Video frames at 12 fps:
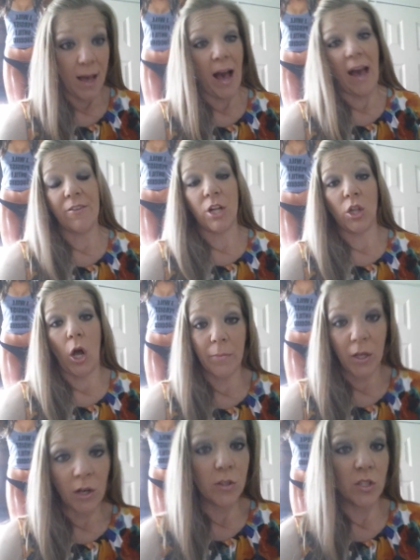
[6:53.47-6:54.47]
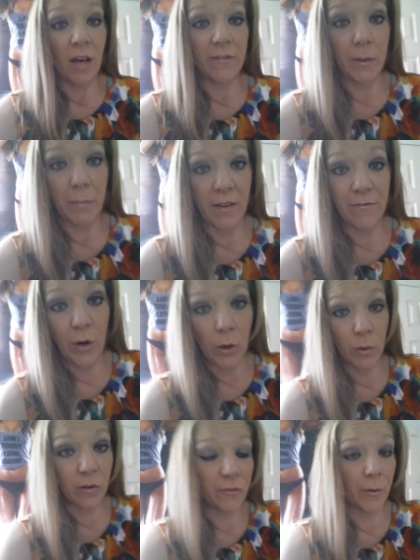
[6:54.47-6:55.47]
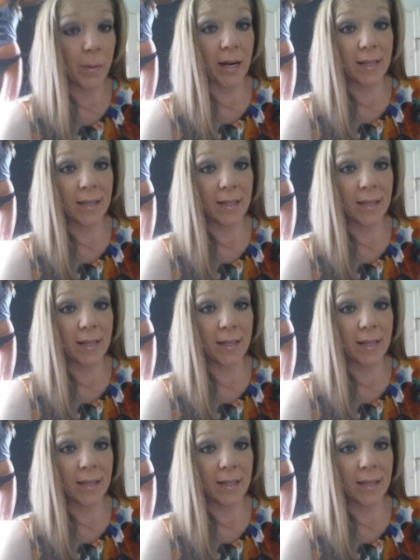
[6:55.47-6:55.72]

I have an alarm that goes off on my phone for about